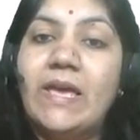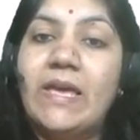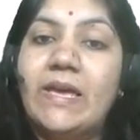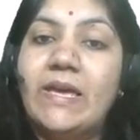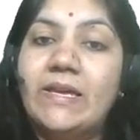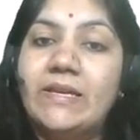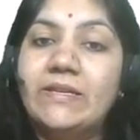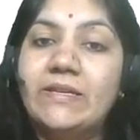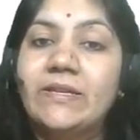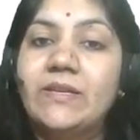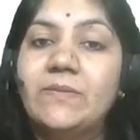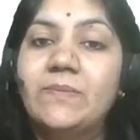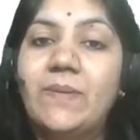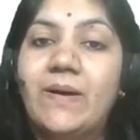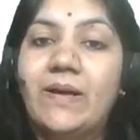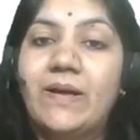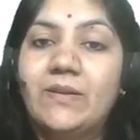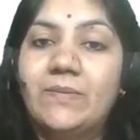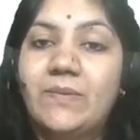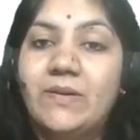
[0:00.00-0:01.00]
Indian
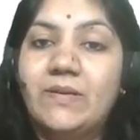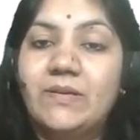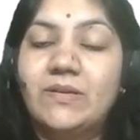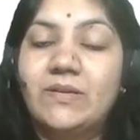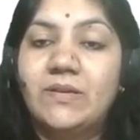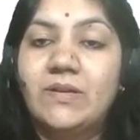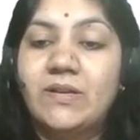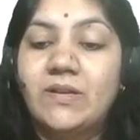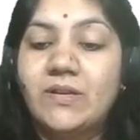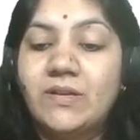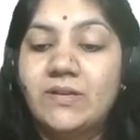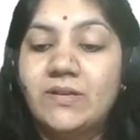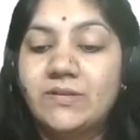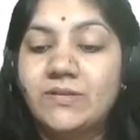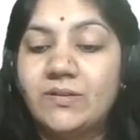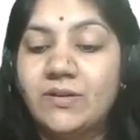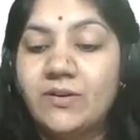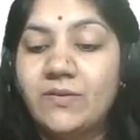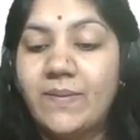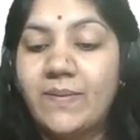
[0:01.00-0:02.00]
Parliament,
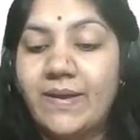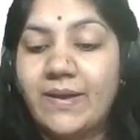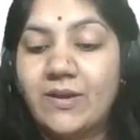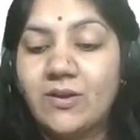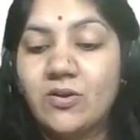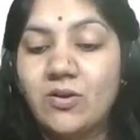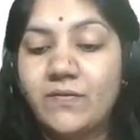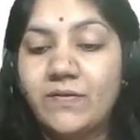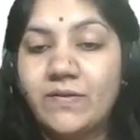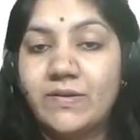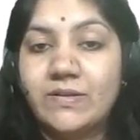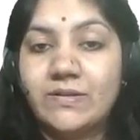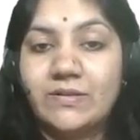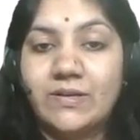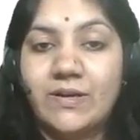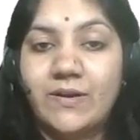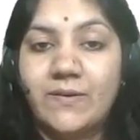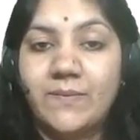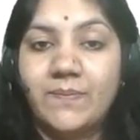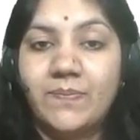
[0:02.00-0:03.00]
Reserve Bank of
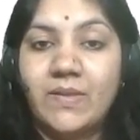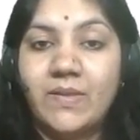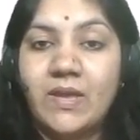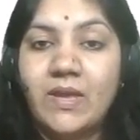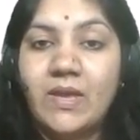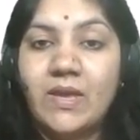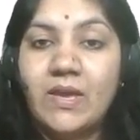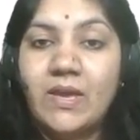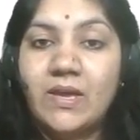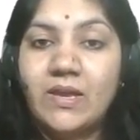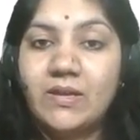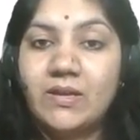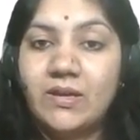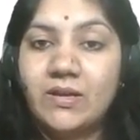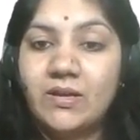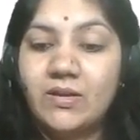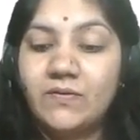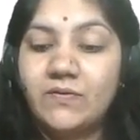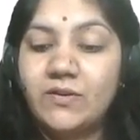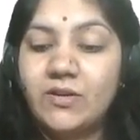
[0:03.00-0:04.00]
India,
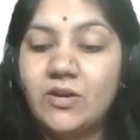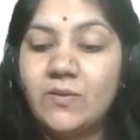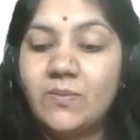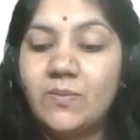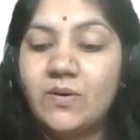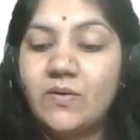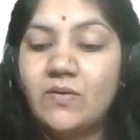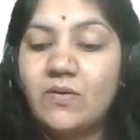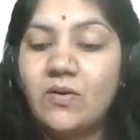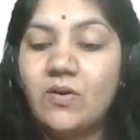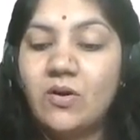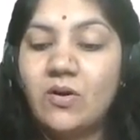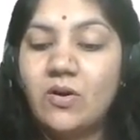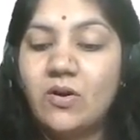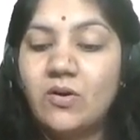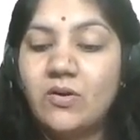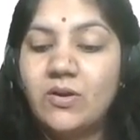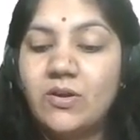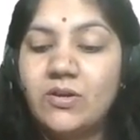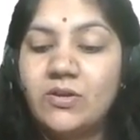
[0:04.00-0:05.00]
none of the above,
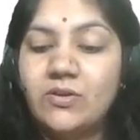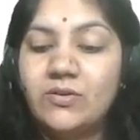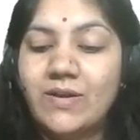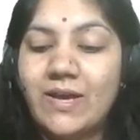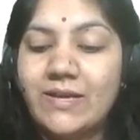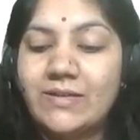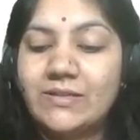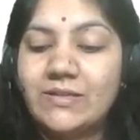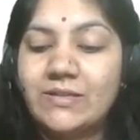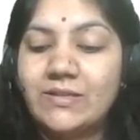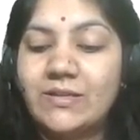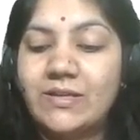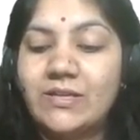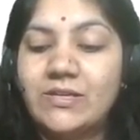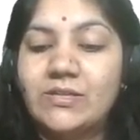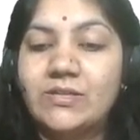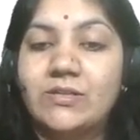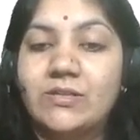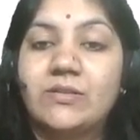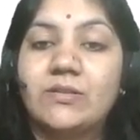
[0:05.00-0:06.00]
or United
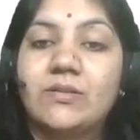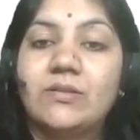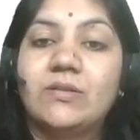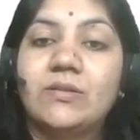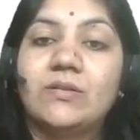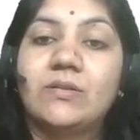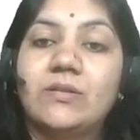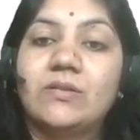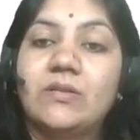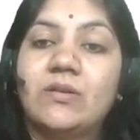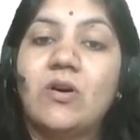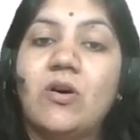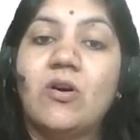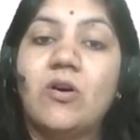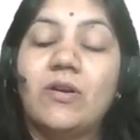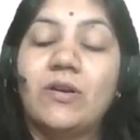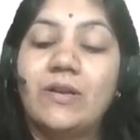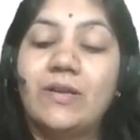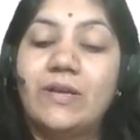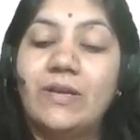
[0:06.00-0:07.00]
Nations
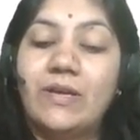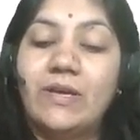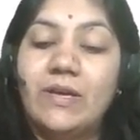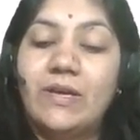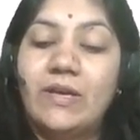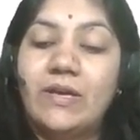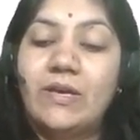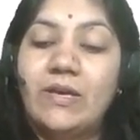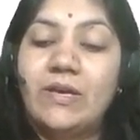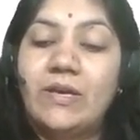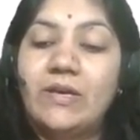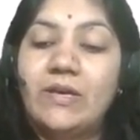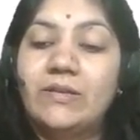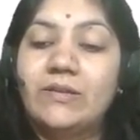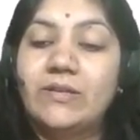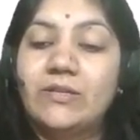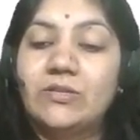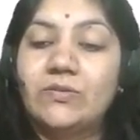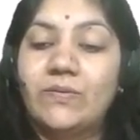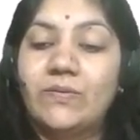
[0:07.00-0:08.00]
on
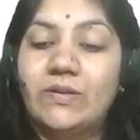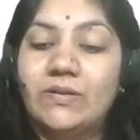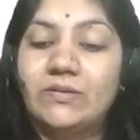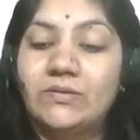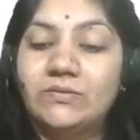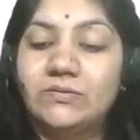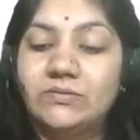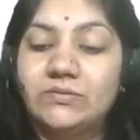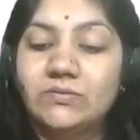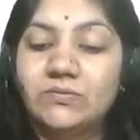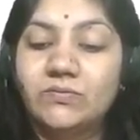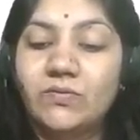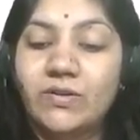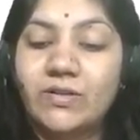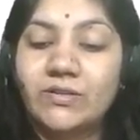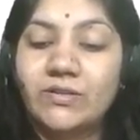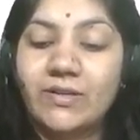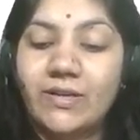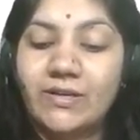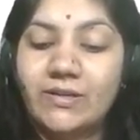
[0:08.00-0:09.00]
this one.
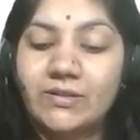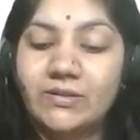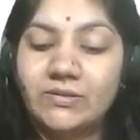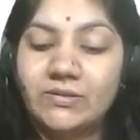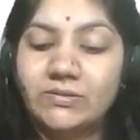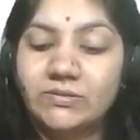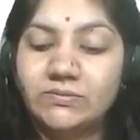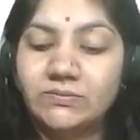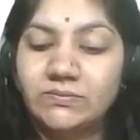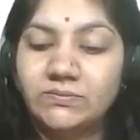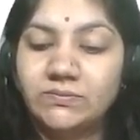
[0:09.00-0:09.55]
What is the right answer?